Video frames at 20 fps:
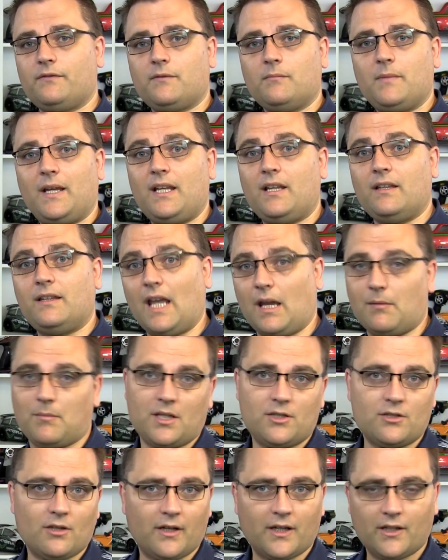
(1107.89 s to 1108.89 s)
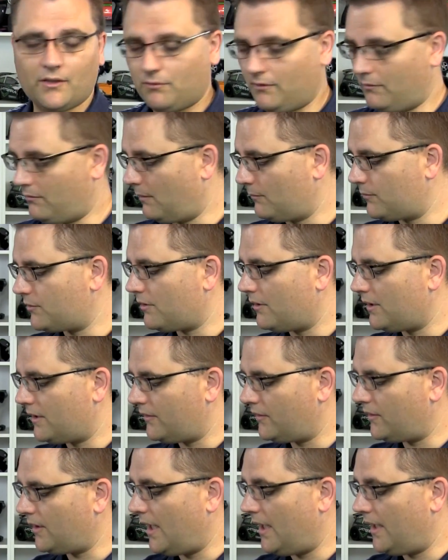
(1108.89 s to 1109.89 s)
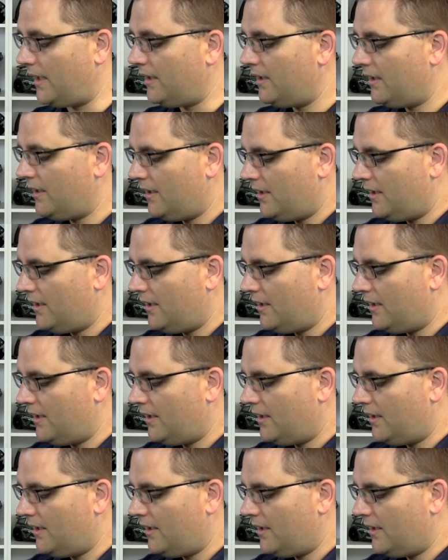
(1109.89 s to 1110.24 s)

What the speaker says: from any damage, I guess is what I'm trying to say.